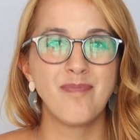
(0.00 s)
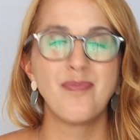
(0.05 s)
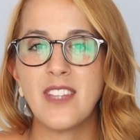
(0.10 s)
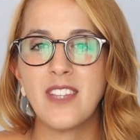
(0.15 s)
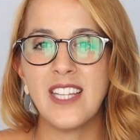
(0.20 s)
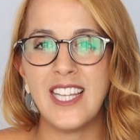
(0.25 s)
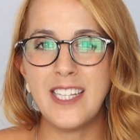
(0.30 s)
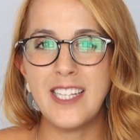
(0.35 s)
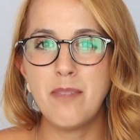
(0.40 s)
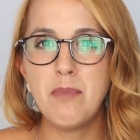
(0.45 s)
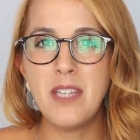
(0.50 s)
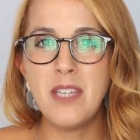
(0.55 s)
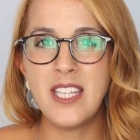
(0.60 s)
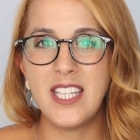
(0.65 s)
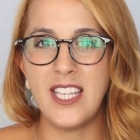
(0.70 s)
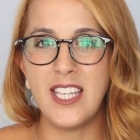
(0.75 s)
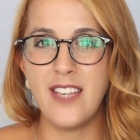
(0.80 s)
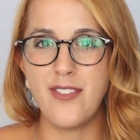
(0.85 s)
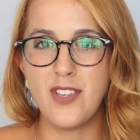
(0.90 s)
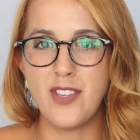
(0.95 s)
Let me
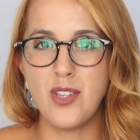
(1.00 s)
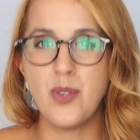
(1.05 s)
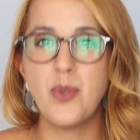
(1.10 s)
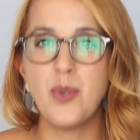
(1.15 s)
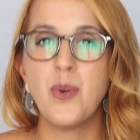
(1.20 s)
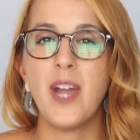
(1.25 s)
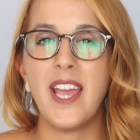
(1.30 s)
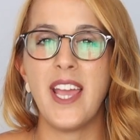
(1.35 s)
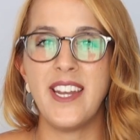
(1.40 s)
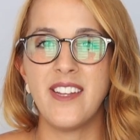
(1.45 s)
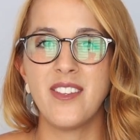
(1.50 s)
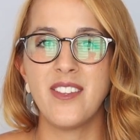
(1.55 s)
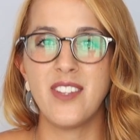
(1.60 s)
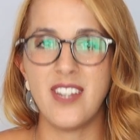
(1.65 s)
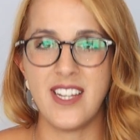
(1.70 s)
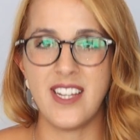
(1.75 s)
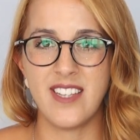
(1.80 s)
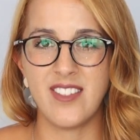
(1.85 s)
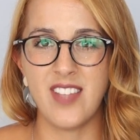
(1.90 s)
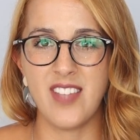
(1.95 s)
give you another
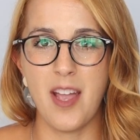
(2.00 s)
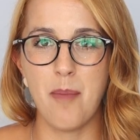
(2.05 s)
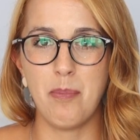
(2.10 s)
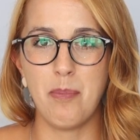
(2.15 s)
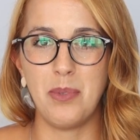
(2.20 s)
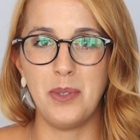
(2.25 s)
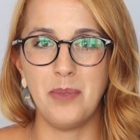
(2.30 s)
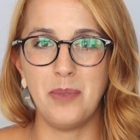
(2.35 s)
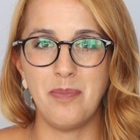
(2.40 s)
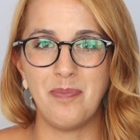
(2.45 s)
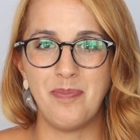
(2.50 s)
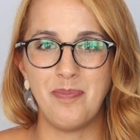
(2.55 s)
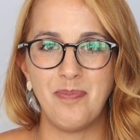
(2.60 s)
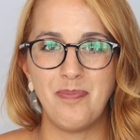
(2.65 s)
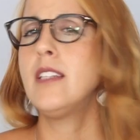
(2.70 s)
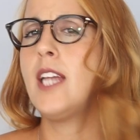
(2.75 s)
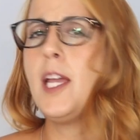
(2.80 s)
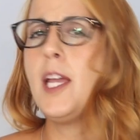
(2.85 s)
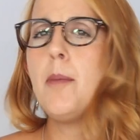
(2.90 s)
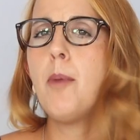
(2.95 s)
example.
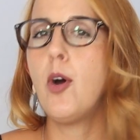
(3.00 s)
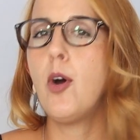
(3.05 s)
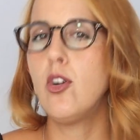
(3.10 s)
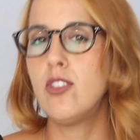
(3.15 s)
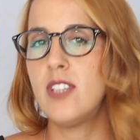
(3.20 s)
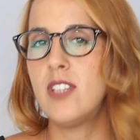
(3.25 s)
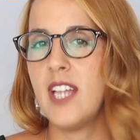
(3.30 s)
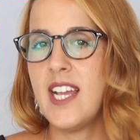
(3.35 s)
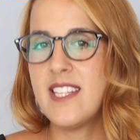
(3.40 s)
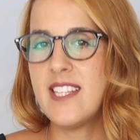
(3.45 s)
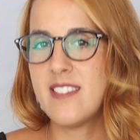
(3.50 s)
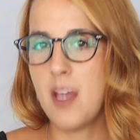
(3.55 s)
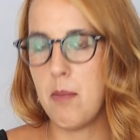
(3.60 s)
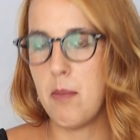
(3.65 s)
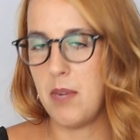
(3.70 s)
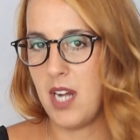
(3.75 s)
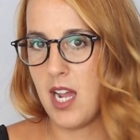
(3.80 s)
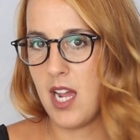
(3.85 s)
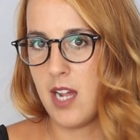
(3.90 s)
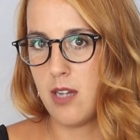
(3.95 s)
They bought a
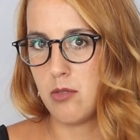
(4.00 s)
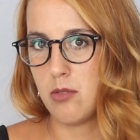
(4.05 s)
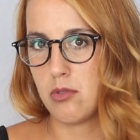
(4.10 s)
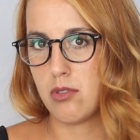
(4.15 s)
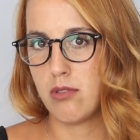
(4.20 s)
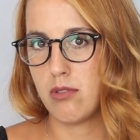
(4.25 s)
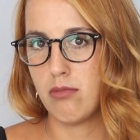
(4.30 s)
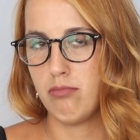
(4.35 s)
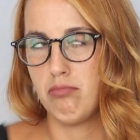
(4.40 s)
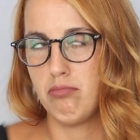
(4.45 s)
summer house.